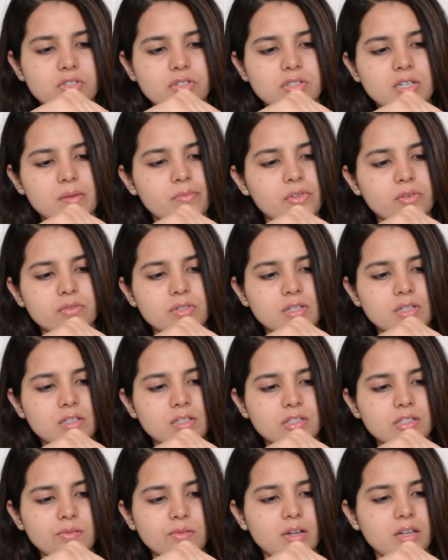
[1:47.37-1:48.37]
I'm using
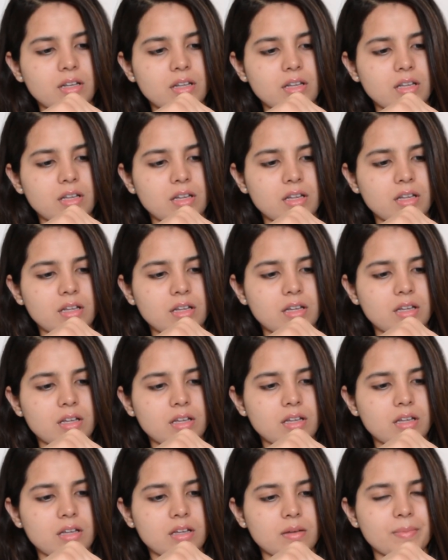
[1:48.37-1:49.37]
this
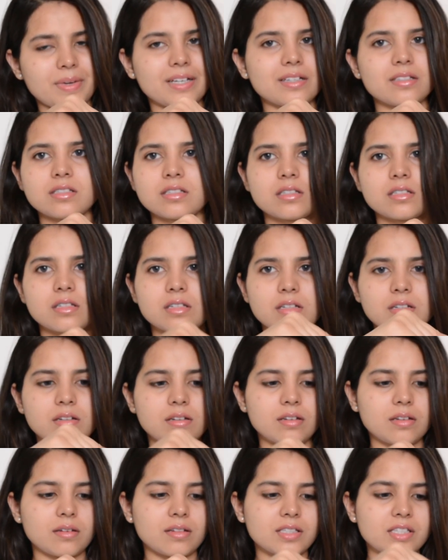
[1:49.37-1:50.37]
one because
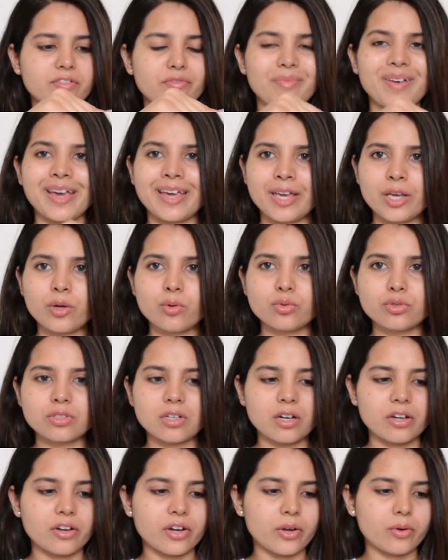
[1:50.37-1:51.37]
since many use
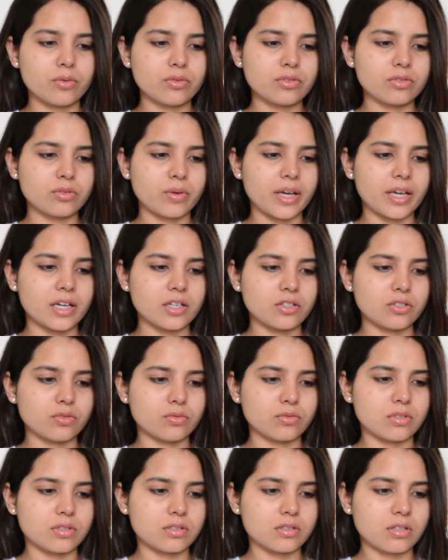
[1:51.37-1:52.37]
curly, so I can
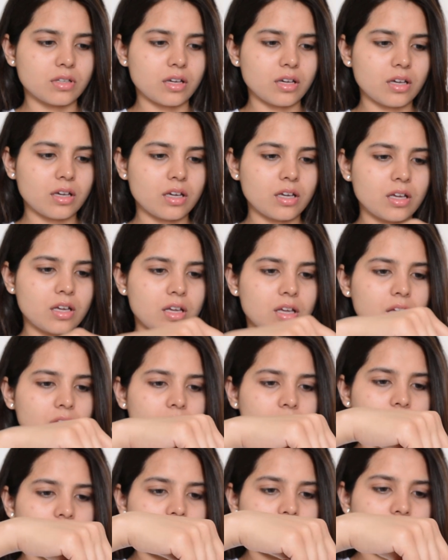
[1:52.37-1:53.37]
do this thing.
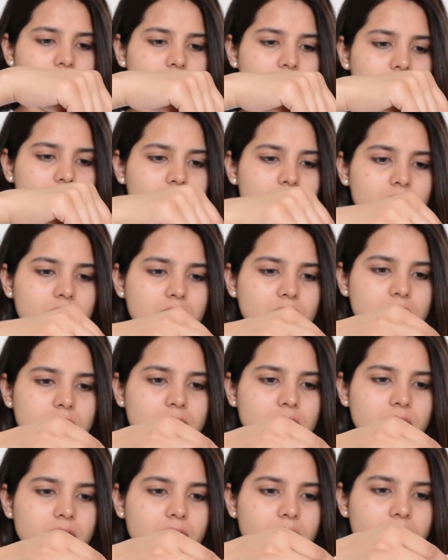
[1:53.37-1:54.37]

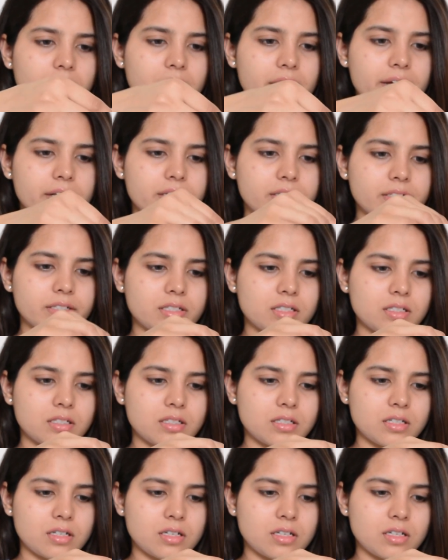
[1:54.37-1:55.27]
And yes.